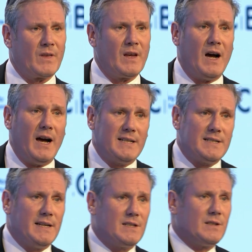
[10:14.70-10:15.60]
I
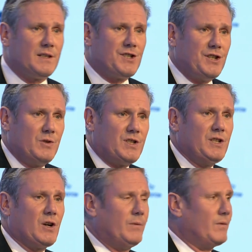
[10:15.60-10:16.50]
said at the TUC
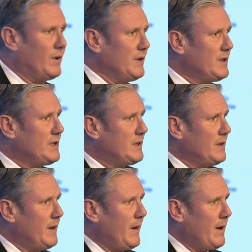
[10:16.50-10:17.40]
conference,
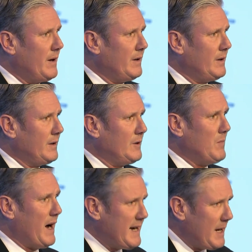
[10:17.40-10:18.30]

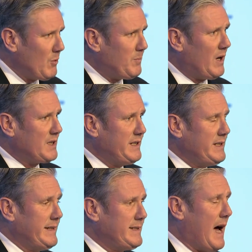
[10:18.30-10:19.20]
my Labour Party
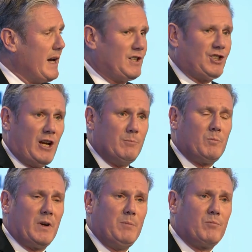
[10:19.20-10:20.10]
is
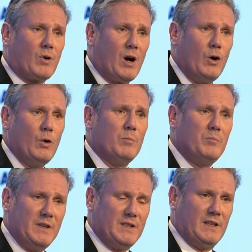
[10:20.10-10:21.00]
unashamedly pro
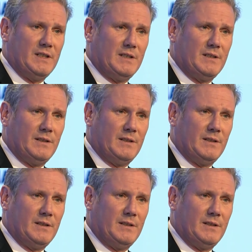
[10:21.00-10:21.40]
business.